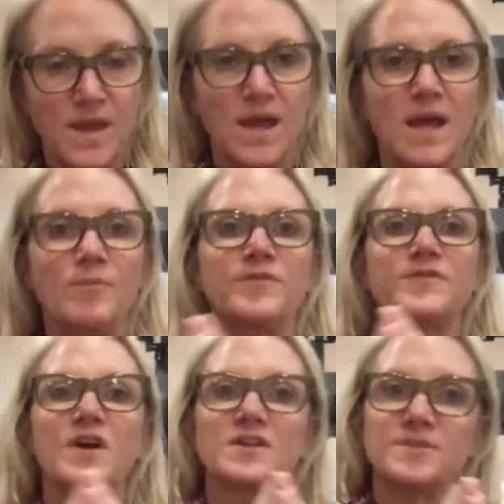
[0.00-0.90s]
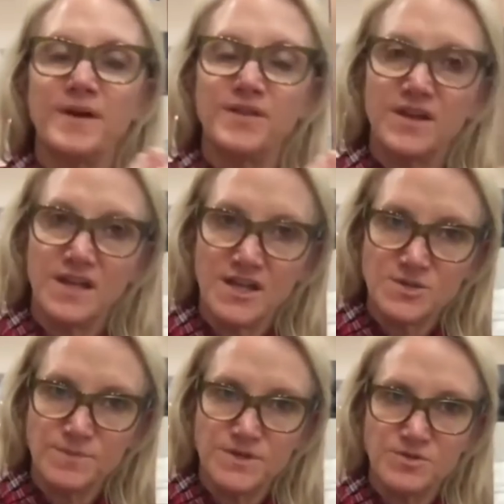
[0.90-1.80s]
And we've talked about the connection
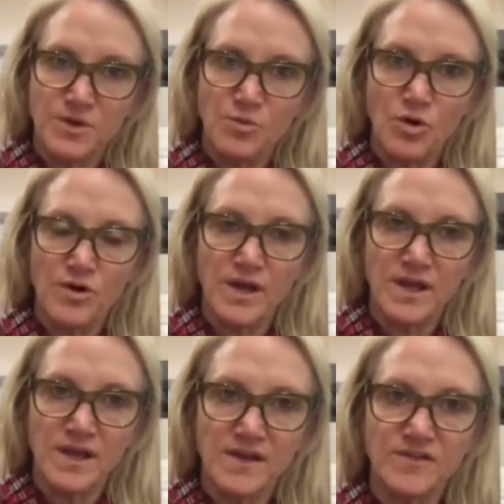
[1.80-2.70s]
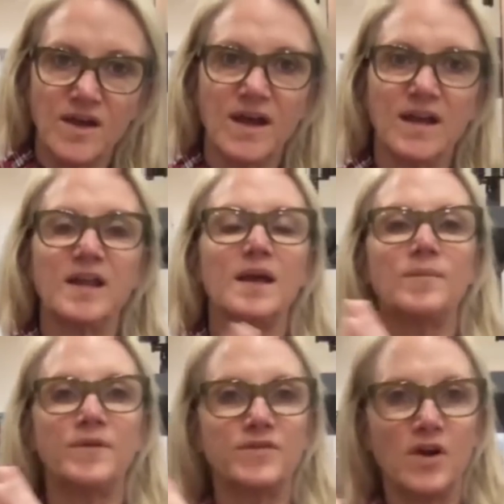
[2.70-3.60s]
between worrying and anxiety. And
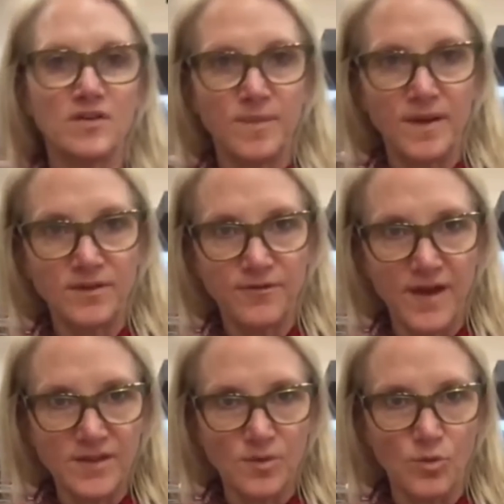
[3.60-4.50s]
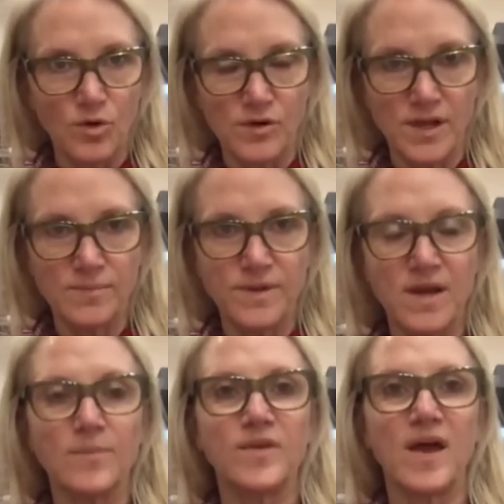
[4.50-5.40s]
we've talked about the fact that worrying
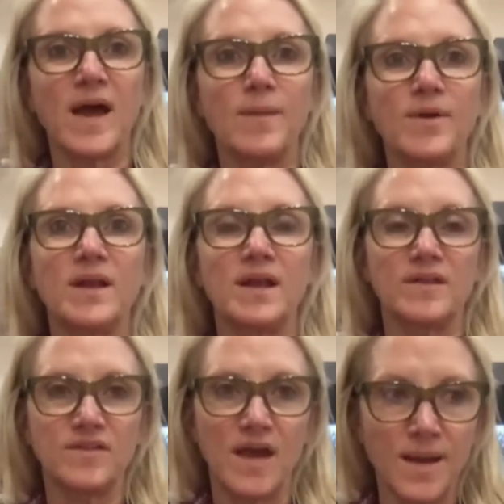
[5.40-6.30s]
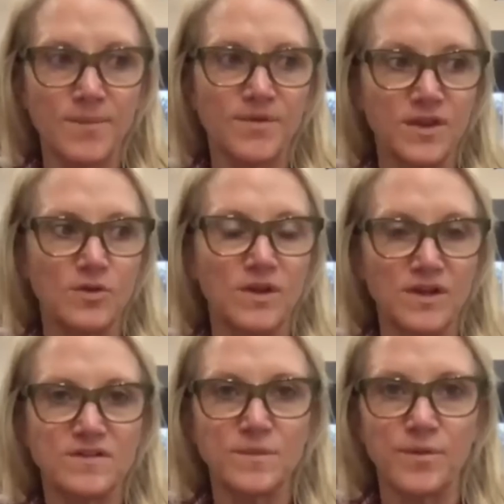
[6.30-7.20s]
becomes a habit, and it's a habit that you need
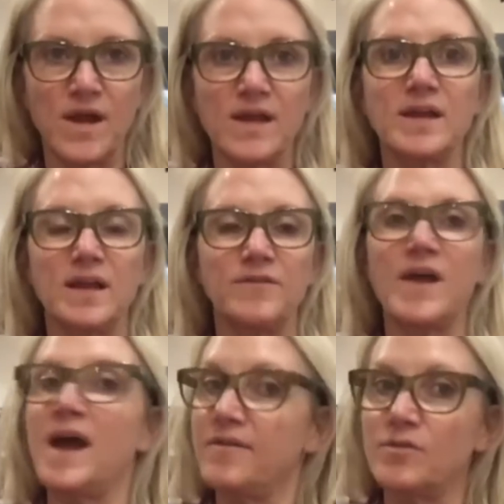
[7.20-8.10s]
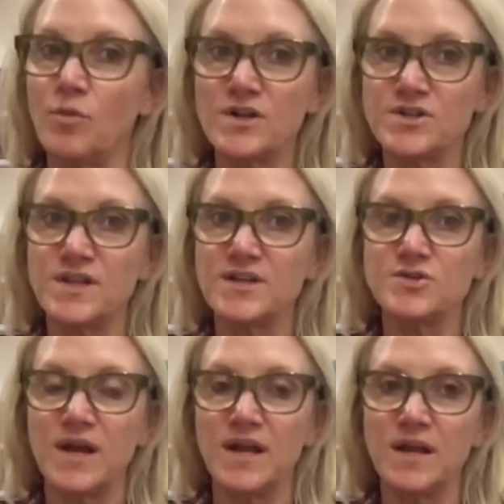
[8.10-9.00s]
to break. And if you haven't watched that
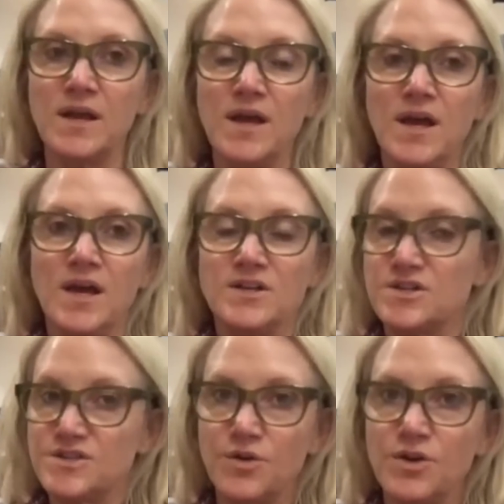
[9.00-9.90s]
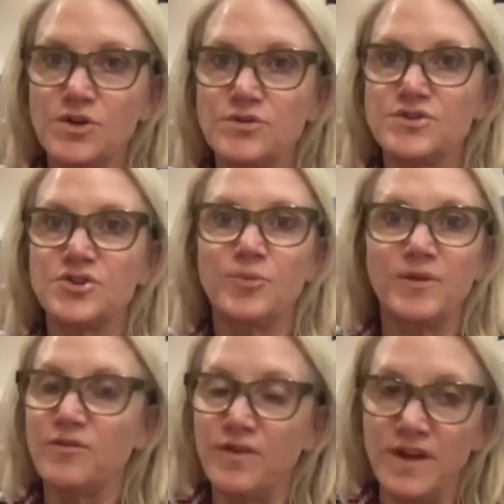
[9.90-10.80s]
training, just go to YouTube. It's
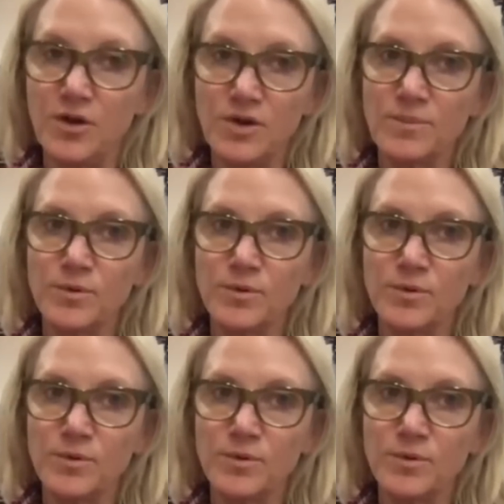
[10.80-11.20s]
video number